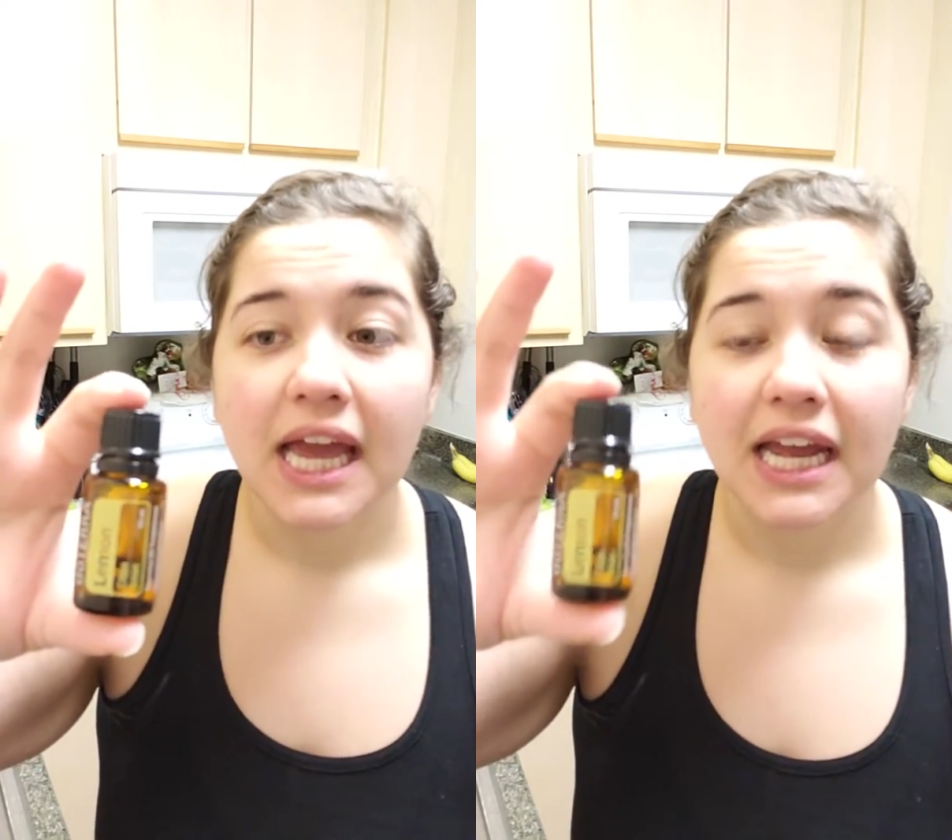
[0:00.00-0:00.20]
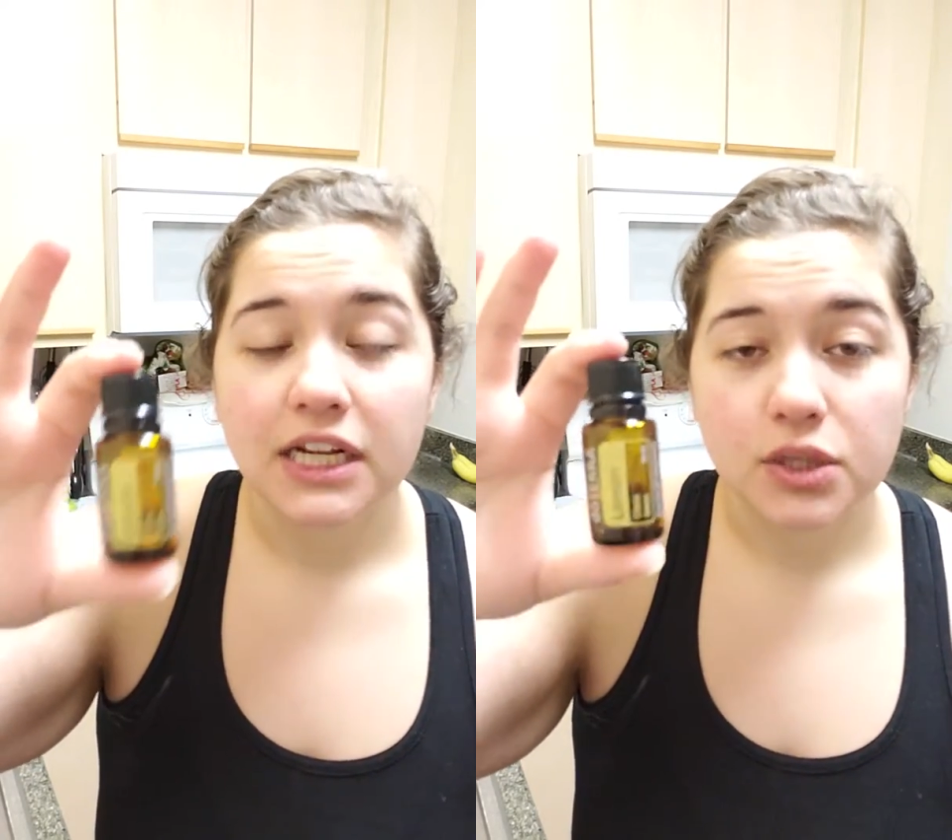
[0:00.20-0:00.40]

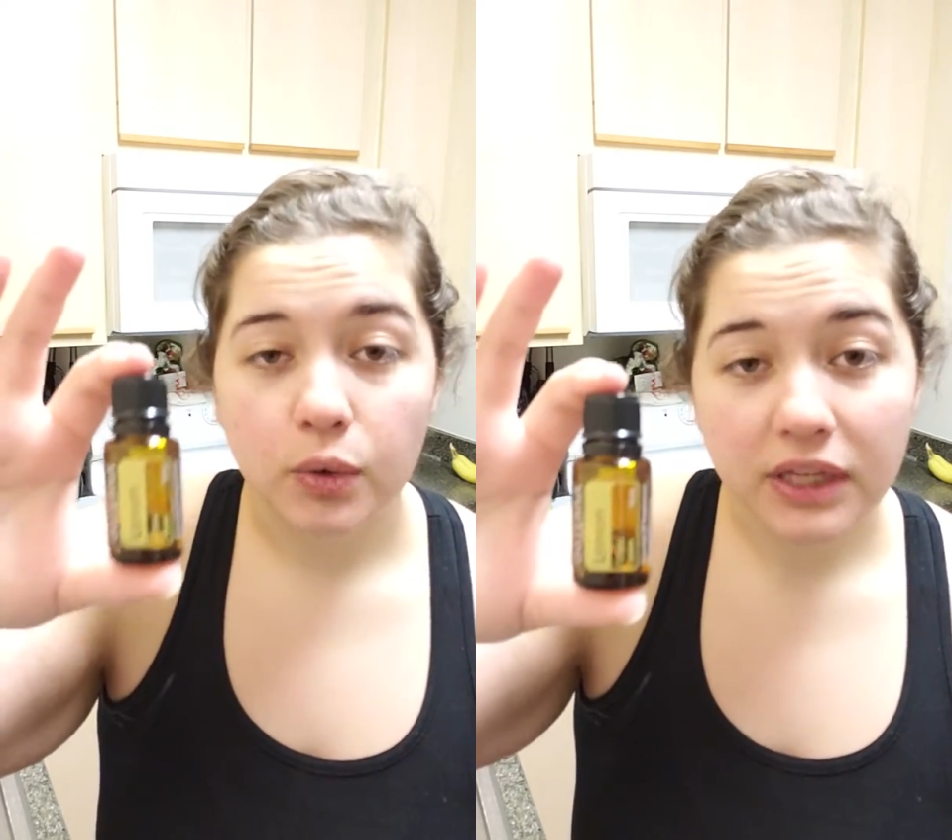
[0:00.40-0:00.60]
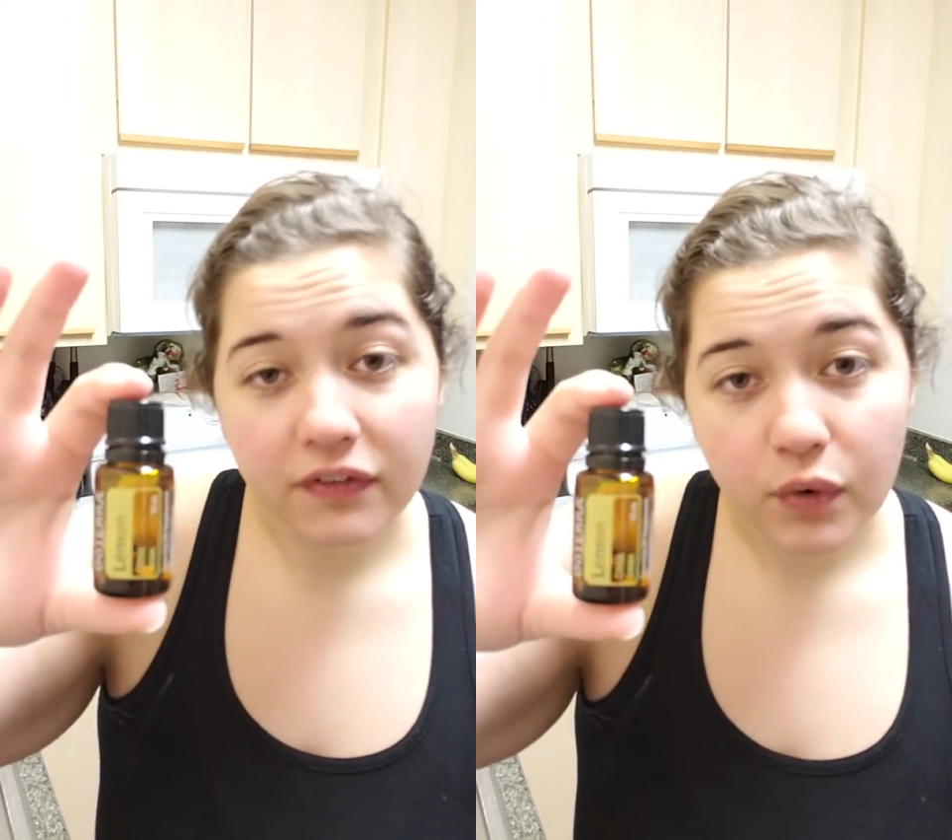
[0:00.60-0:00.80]
and it's
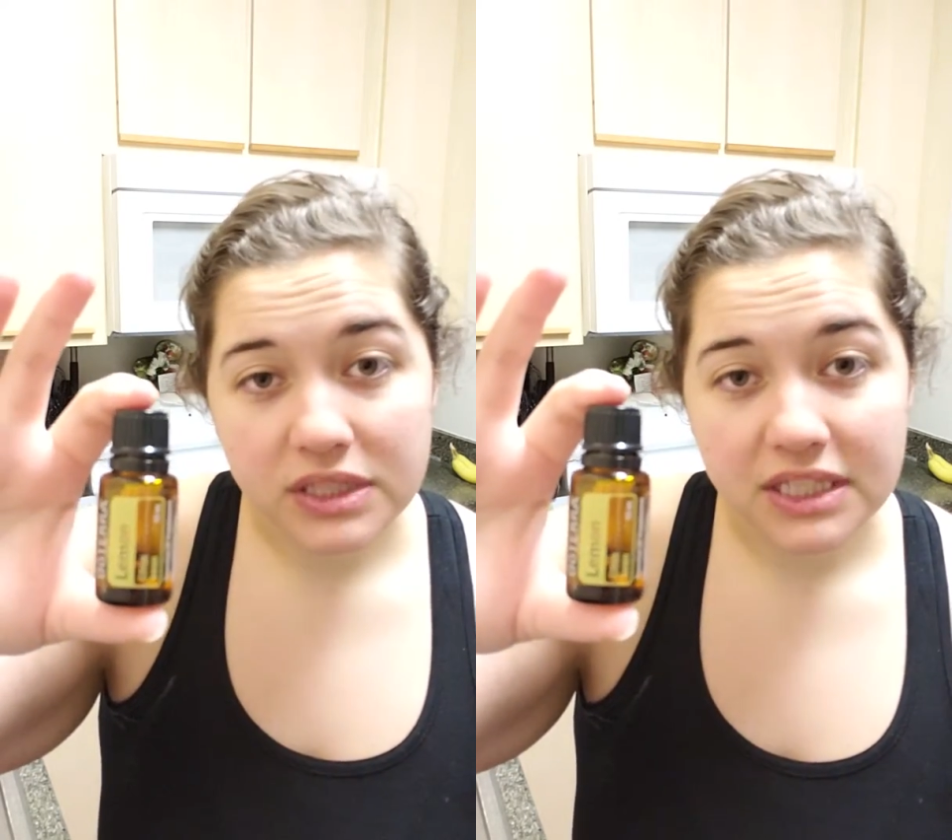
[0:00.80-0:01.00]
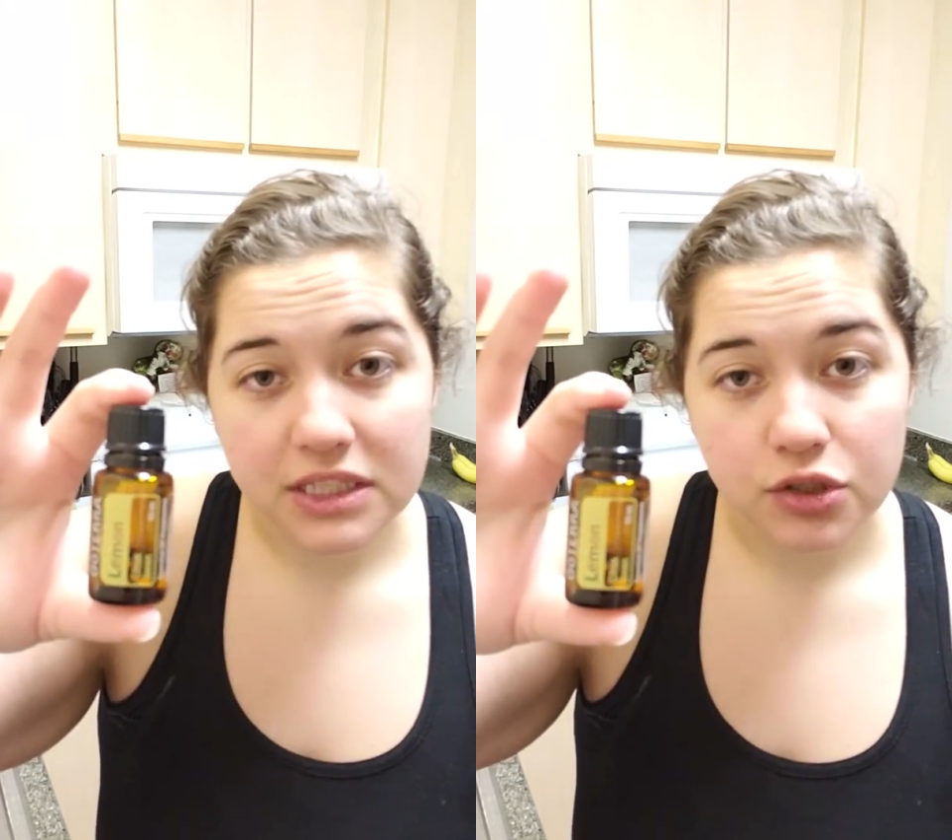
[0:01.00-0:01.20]
only 4
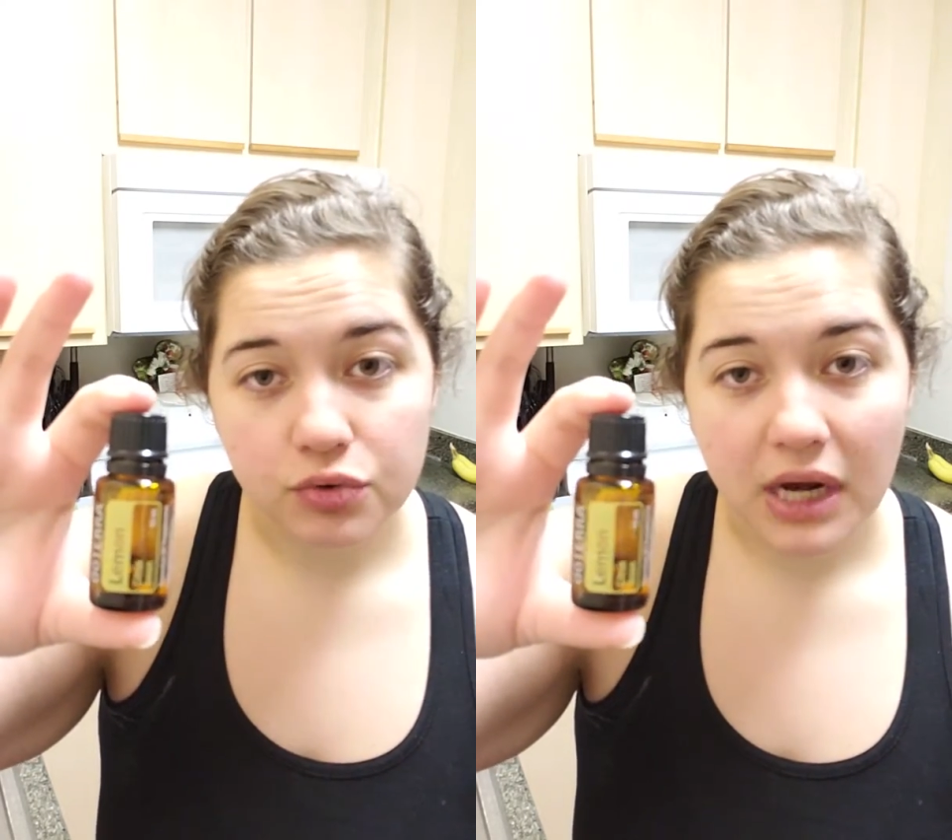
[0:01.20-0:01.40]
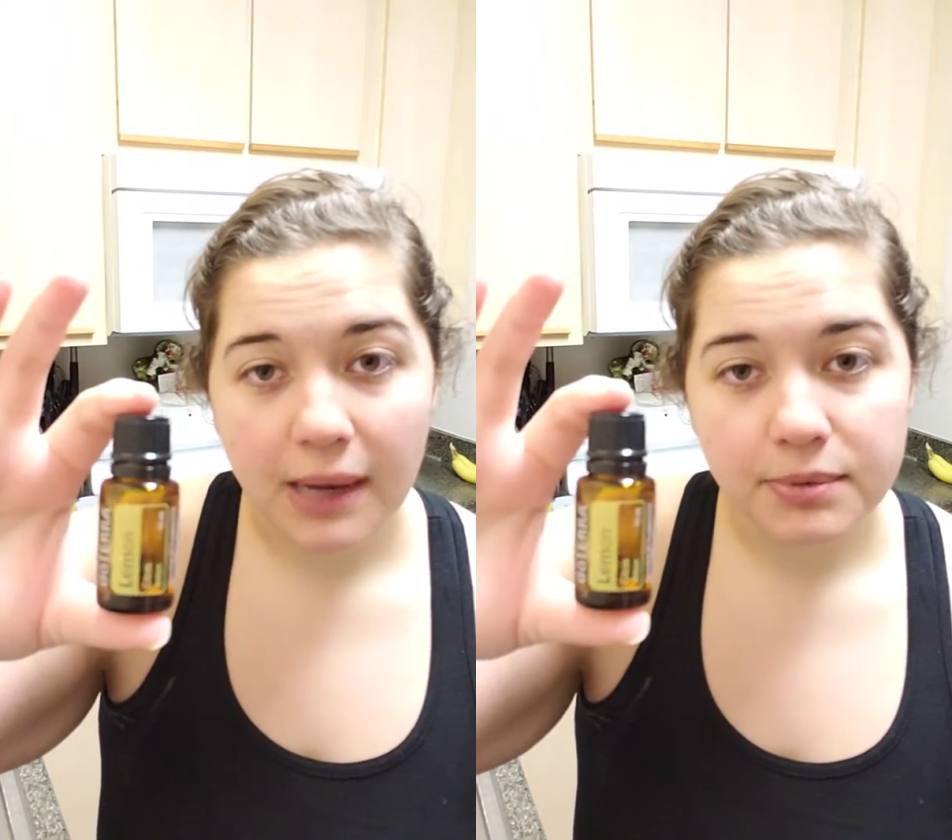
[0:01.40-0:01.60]
cents a
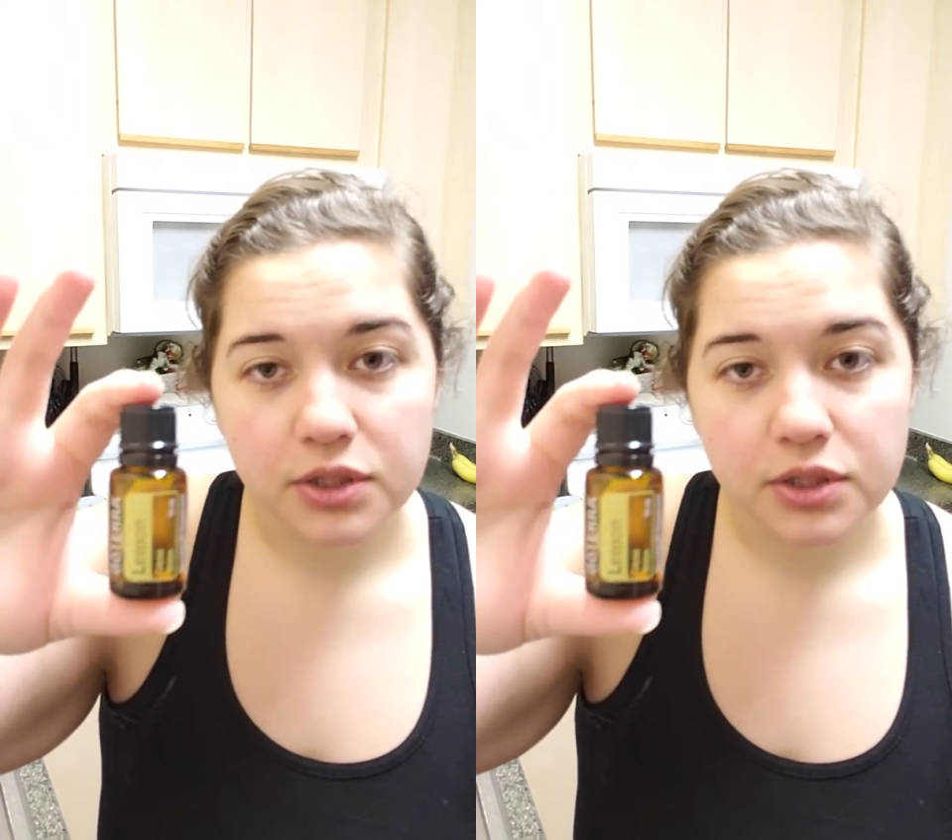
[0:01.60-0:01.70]
drop.